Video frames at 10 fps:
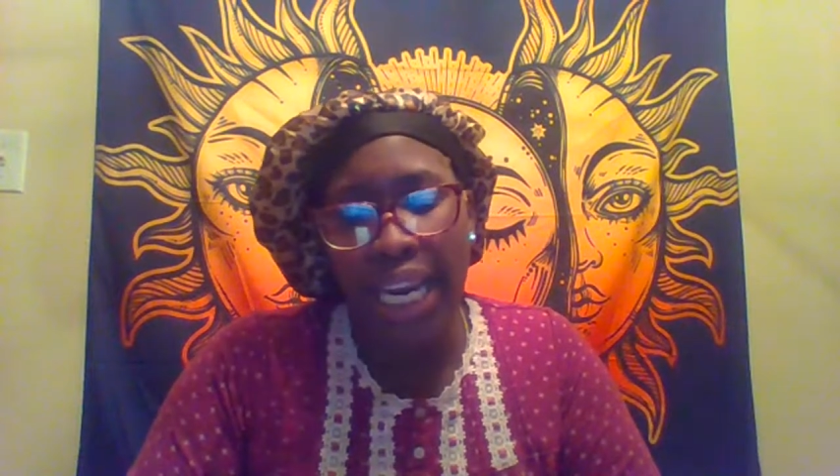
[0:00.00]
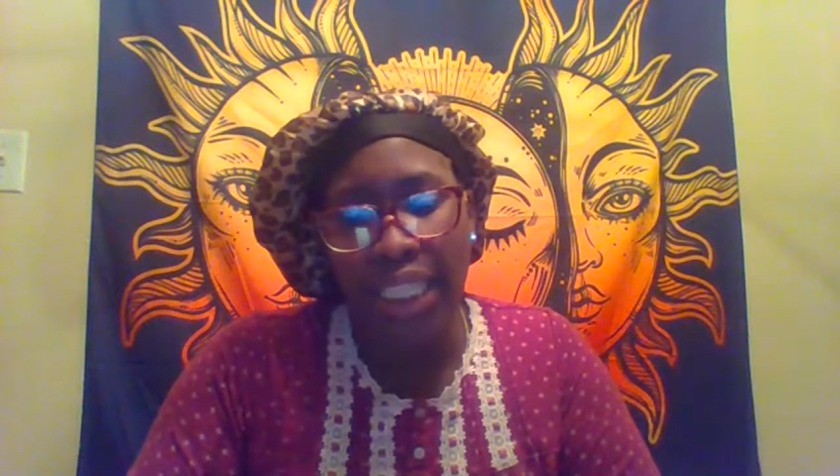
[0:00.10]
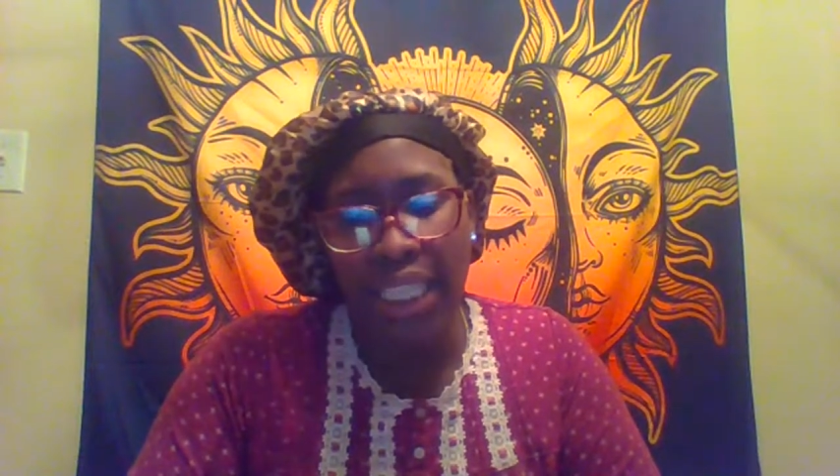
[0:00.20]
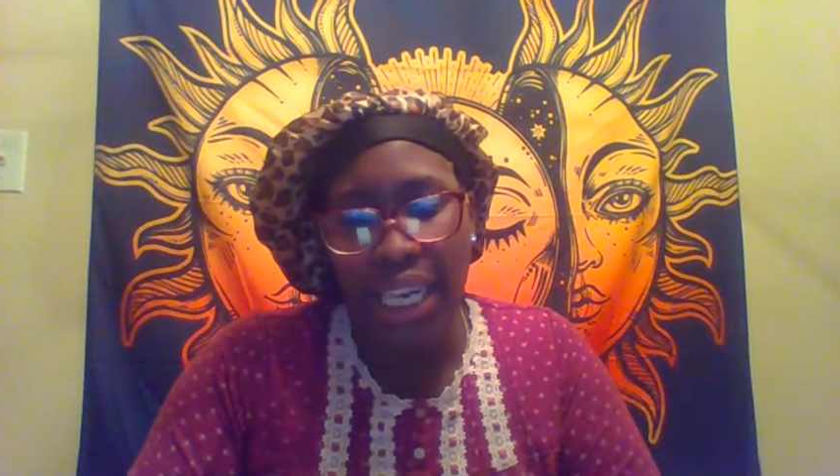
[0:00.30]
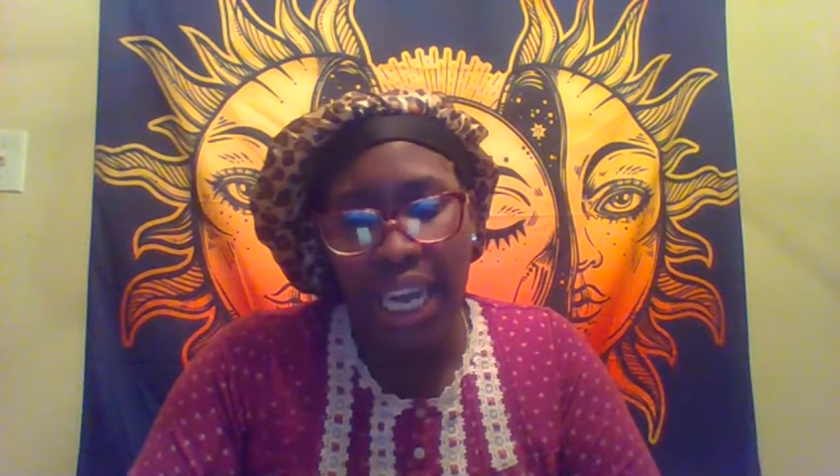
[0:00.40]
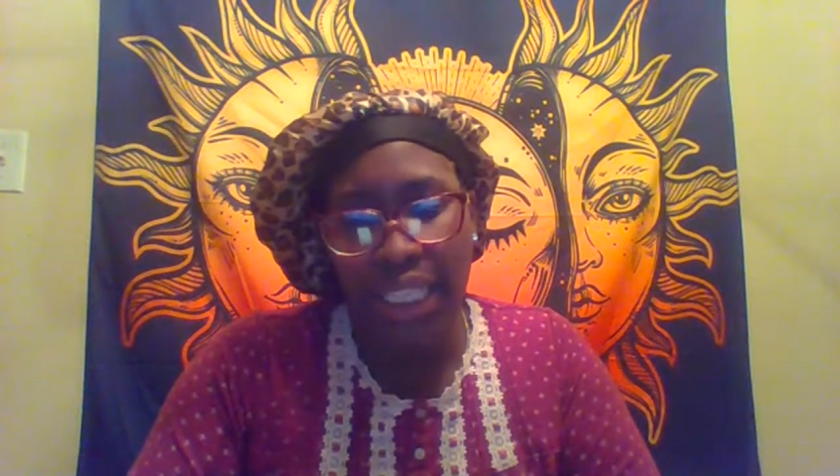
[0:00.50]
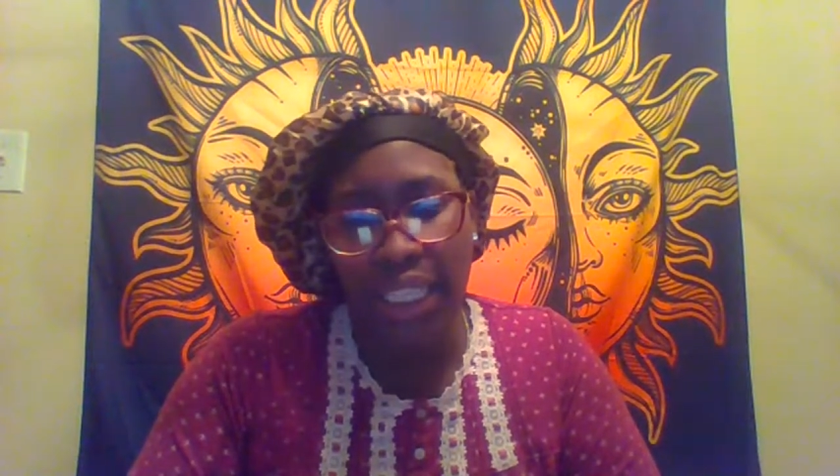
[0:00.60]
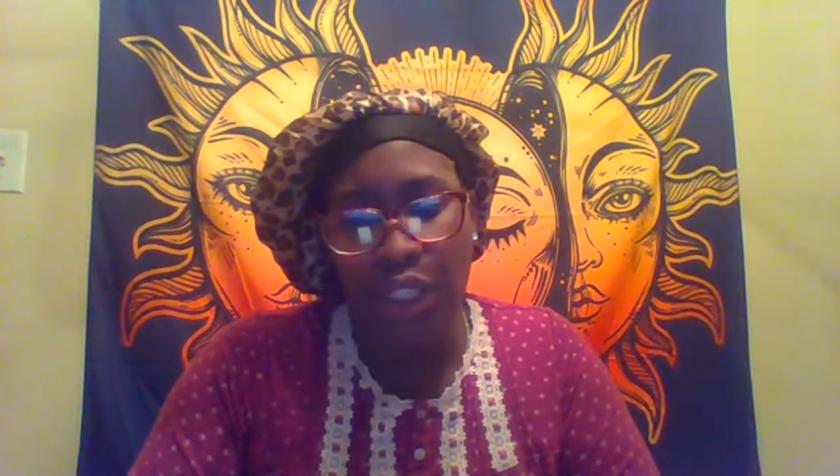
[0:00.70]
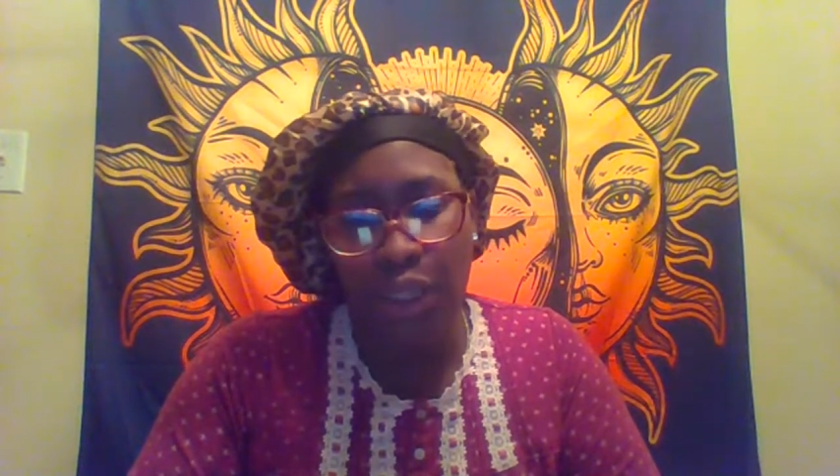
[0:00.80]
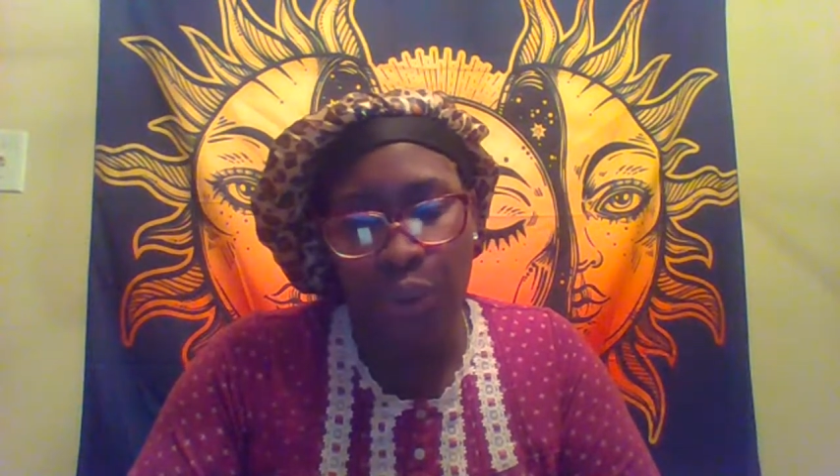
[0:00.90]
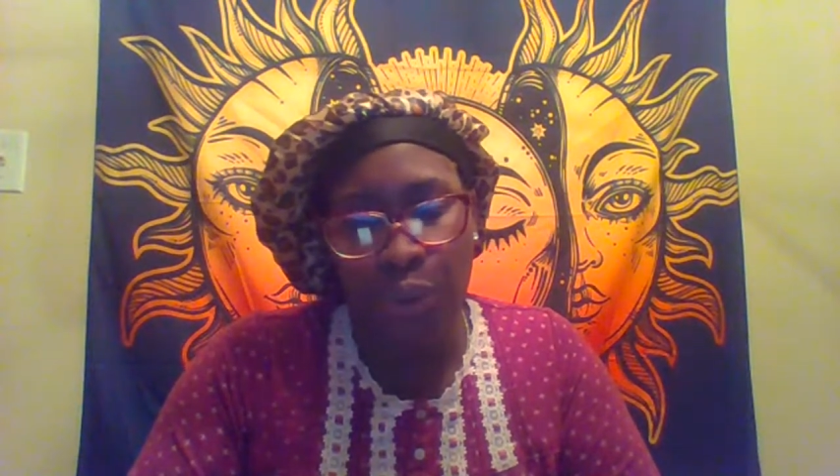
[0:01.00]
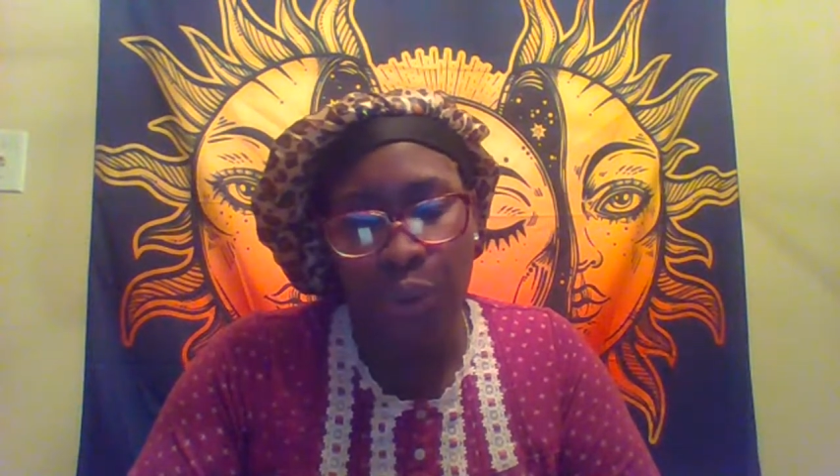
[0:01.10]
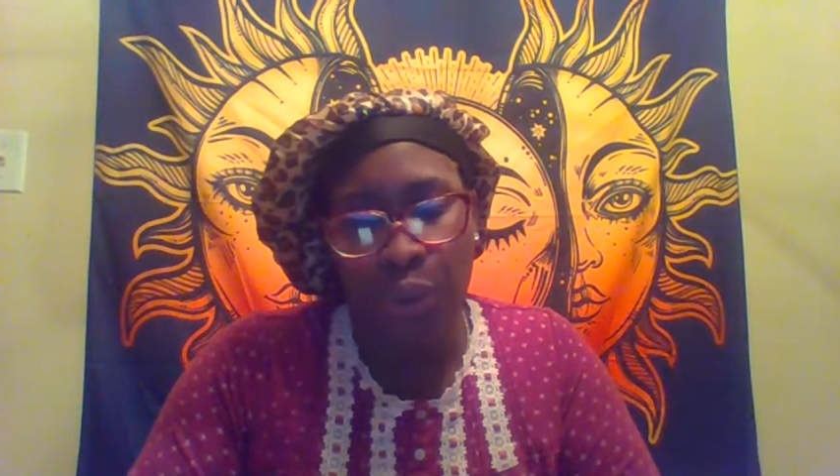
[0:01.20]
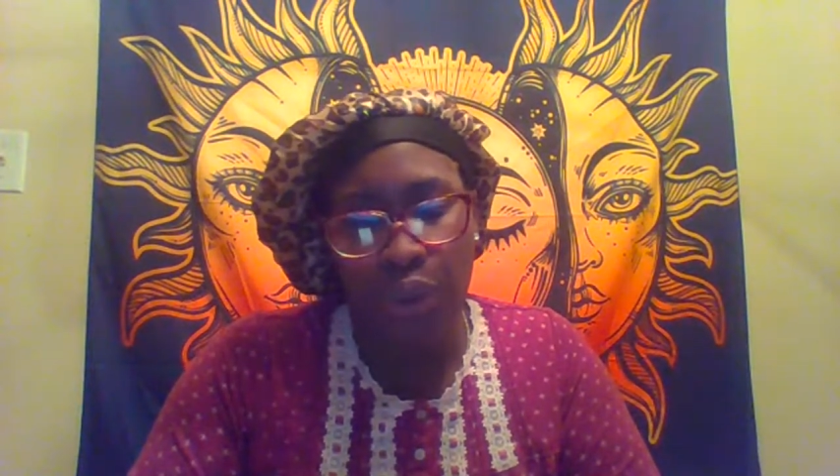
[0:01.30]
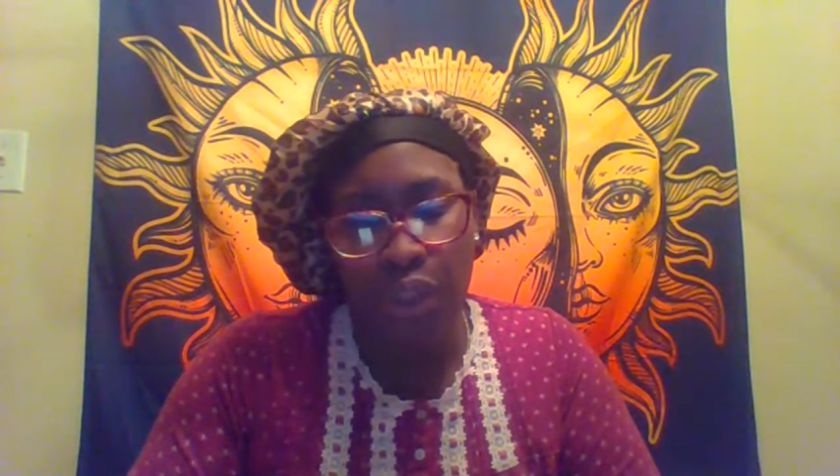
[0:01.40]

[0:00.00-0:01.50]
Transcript: is connected to